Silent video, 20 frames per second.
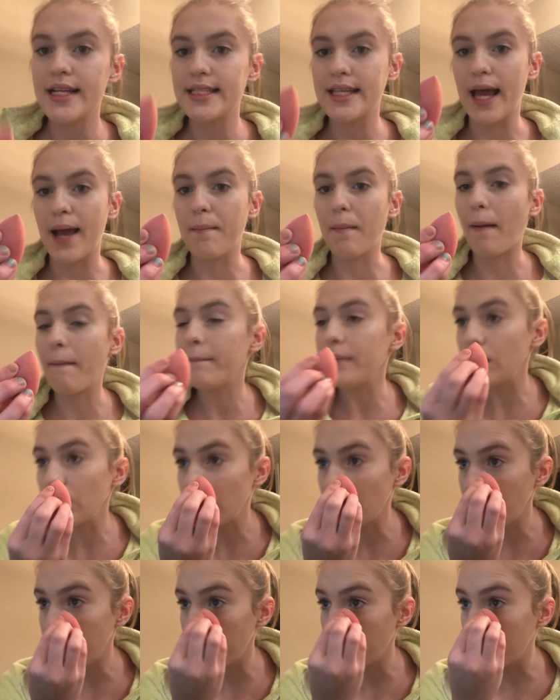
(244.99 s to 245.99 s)
Take my
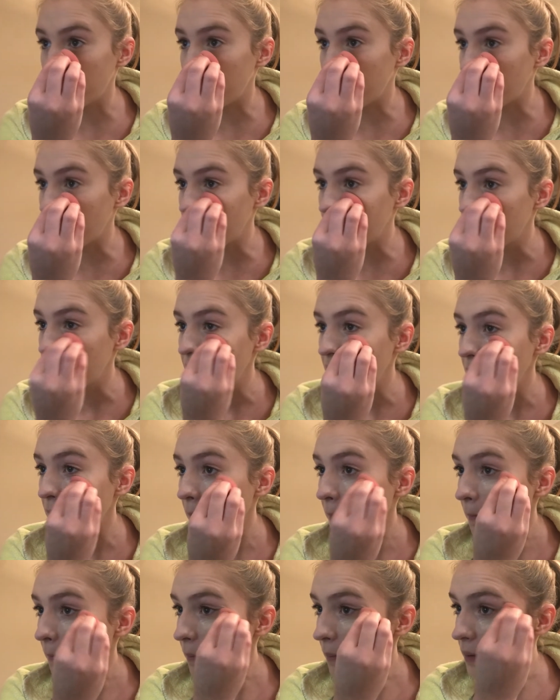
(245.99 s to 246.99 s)
beauty blender
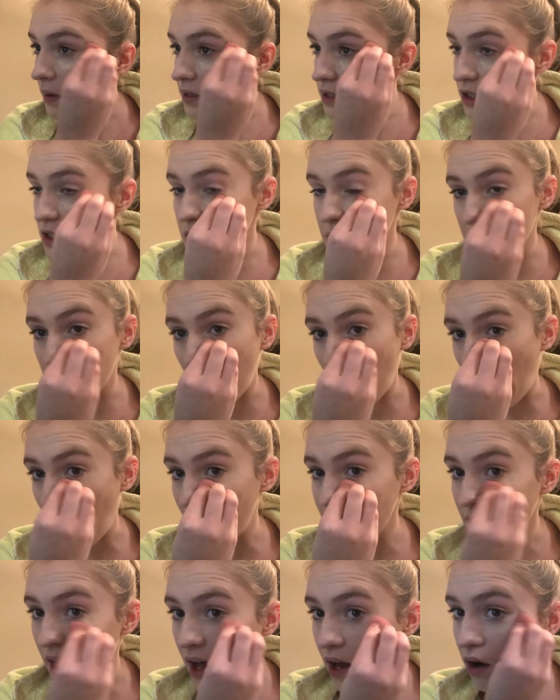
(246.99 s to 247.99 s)
and just pat
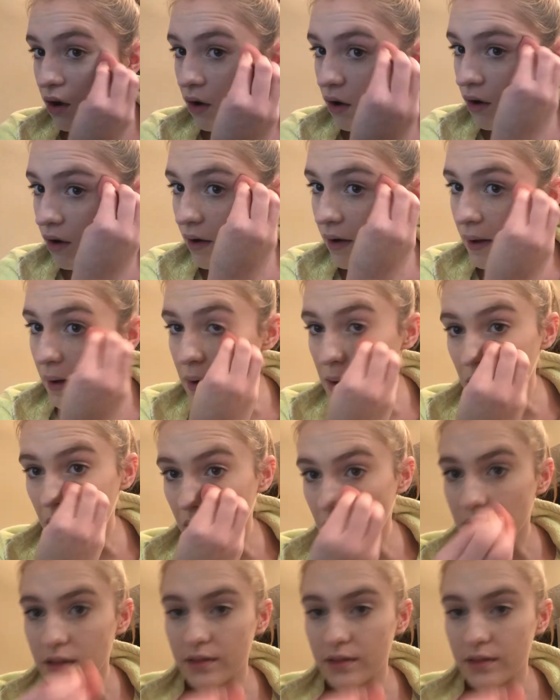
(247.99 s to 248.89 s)
that on.